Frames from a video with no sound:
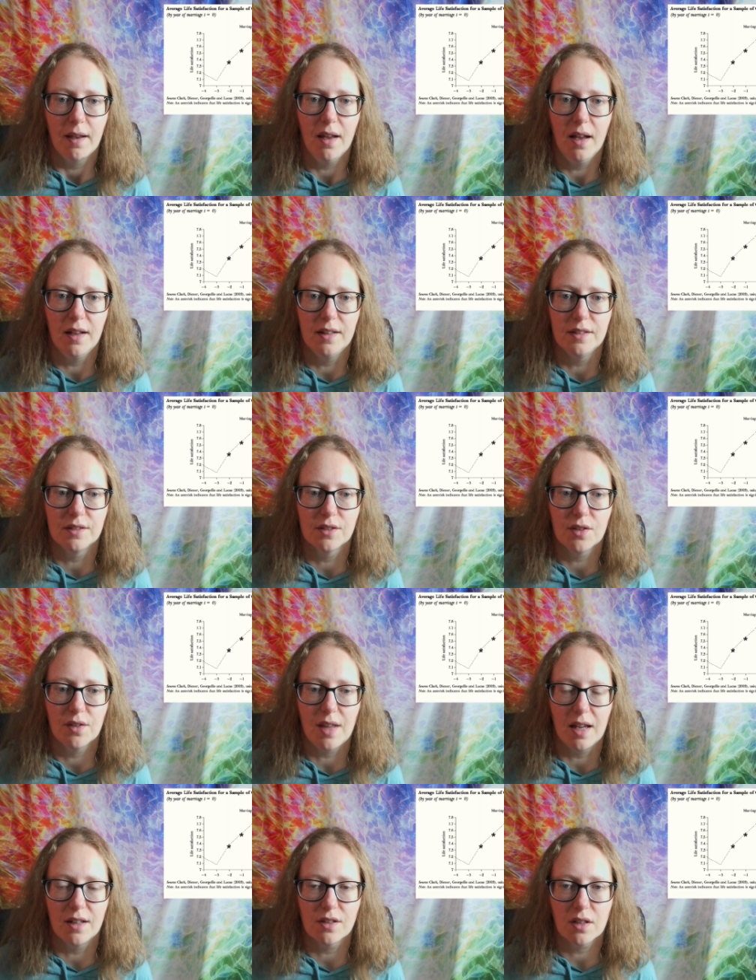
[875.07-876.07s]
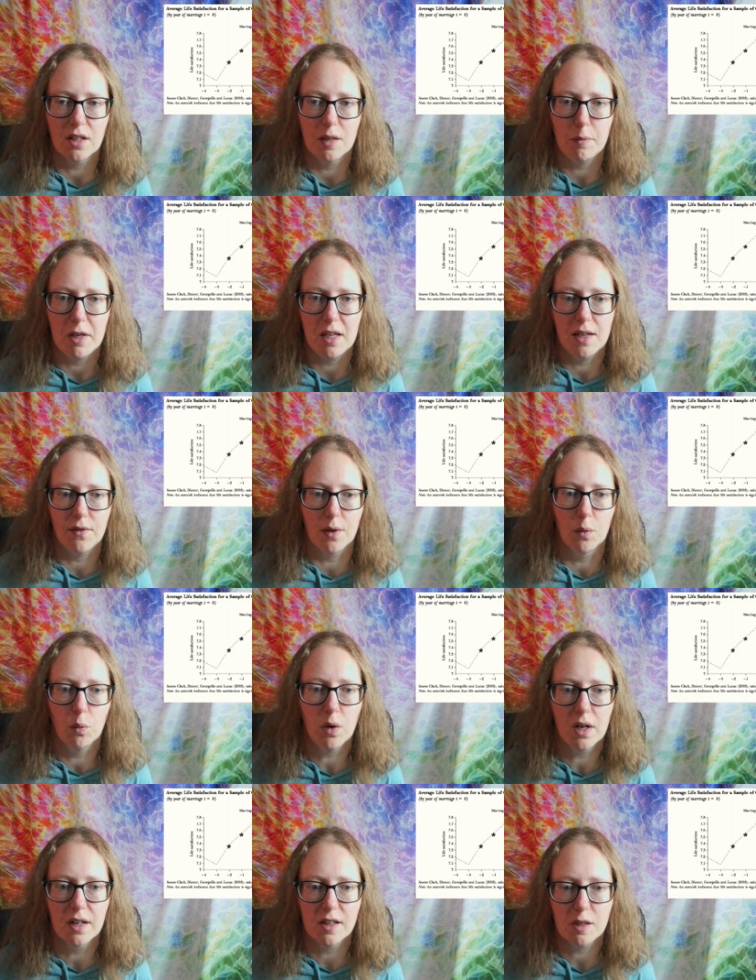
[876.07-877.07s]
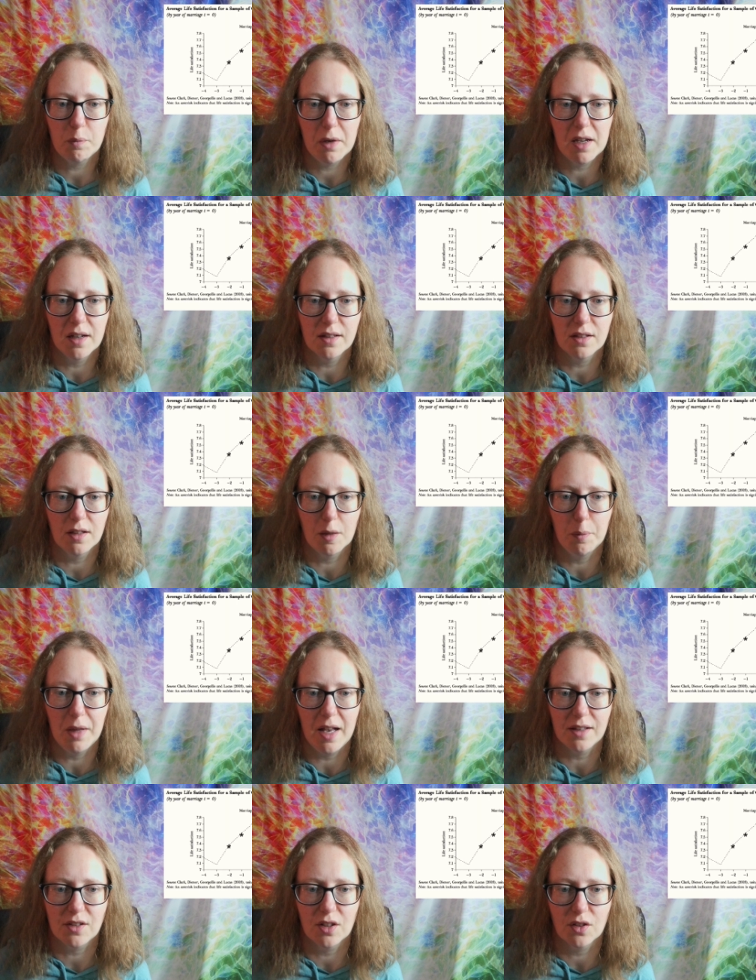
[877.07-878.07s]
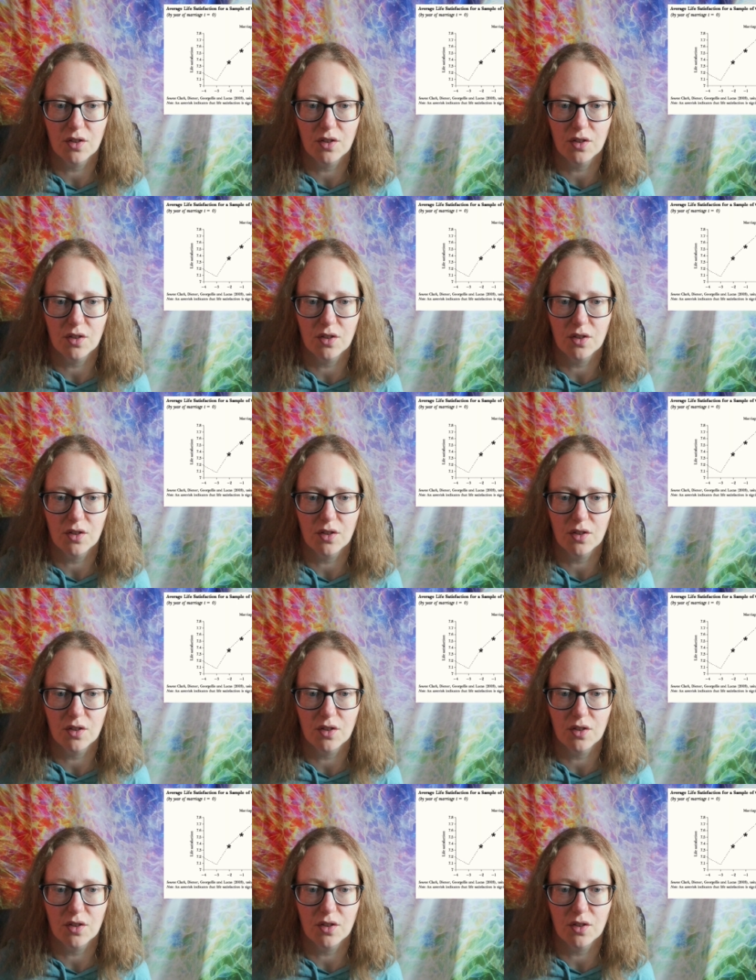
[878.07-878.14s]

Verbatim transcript: And that it's going to be even worse because of the plastic